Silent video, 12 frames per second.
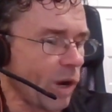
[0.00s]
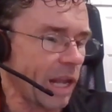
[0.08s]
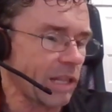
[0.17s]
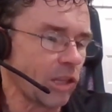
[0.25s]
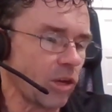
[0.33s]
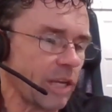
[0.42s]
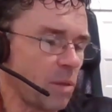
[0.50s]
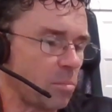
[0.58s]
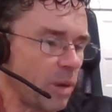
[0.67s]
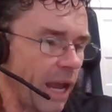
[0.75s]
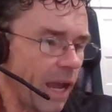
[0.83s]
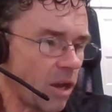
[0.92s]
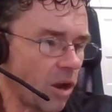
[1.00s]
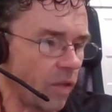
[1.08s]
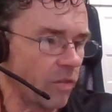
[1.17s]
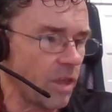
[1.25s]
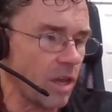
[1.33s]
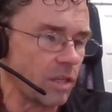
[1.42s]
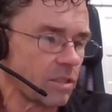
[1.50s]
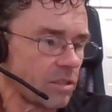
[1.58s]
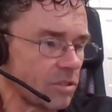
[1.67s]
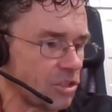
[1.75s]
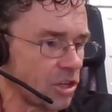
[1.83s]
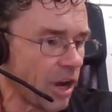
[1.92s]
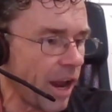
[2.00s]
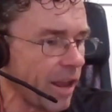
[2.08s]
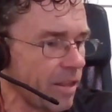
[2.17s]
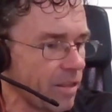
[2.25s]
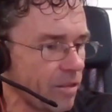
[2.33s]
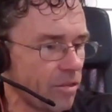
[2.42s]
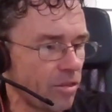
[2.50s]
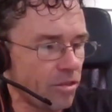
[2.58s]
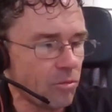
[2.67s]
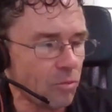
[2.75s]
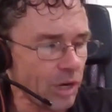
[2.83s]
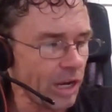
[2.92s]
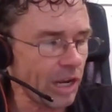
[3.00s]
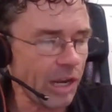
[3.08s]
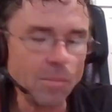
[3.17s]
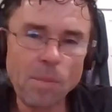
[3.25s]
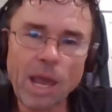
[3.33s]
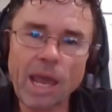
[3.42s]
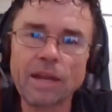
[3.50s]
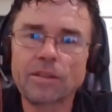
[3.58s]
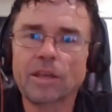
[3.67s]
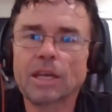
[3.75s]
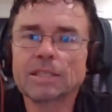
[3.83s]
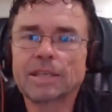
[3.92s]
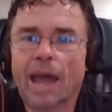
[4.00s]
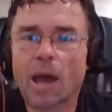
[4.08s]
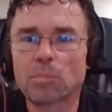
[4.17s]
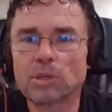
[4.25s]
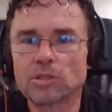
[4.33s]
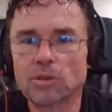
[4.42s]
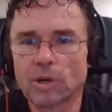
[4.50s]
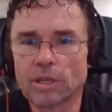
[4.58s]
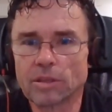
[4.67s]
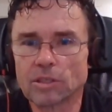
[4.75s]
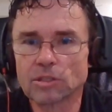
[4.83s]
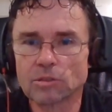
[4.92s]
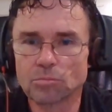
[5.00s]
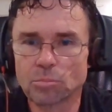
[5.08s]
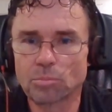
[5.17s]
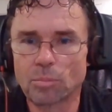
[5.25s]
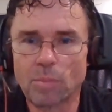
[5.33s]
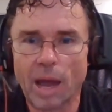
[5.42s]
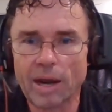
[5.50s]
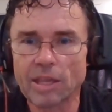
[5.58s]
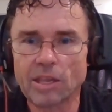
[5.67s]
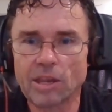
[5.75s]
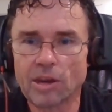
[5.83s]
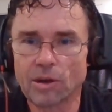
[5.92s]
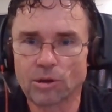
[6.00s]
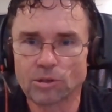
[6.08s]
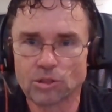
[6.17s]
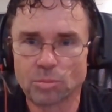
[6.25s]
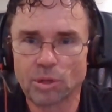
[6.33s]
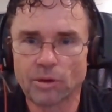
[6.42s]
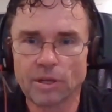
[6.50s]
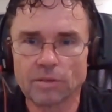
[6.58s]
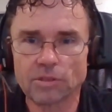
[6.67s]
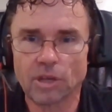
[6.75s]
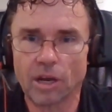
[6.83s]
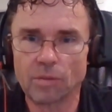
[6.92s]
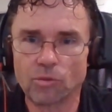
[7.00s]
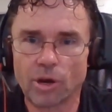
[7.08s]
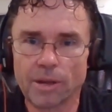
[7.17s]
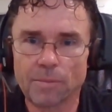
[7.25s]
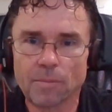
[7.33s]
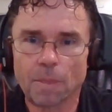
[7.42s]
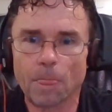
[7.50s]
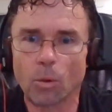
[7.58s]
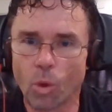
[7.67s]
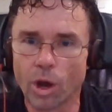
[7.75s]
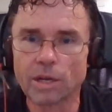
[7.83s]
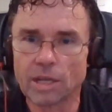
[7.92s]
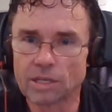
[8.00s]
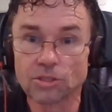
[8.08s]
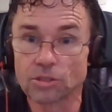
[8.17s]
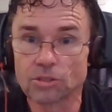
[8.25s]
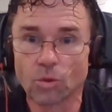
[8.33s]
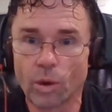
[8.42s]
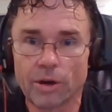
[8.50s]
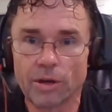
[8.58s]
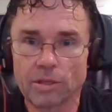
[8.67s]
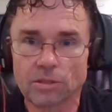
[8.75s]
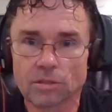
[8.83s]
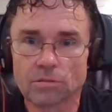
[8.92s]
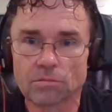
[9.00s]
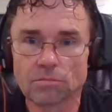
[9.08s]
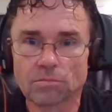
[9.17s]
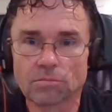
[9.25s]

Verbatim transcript: What I looking back on this, Jay, three main things happened during this about a year's period of time, right? One is just awareness.